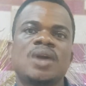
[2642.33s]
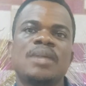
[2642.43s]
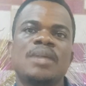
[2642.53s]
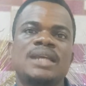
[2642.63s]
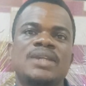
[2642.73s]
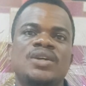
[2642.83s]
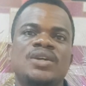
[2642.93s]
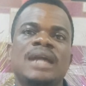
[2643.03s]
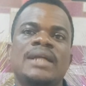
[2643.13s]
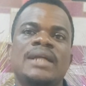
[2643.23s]
comment
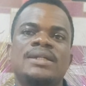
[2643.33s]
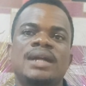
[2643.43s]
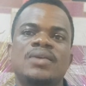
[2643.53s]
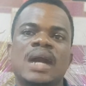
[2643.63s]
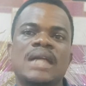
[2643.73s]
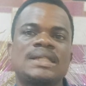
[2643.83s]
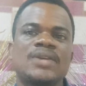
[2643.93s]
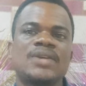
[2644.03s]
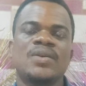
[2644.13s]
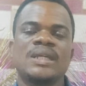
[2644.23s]
section and I will answer
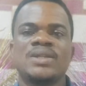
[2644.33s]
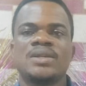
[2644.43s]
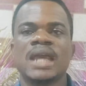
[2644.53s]
your question.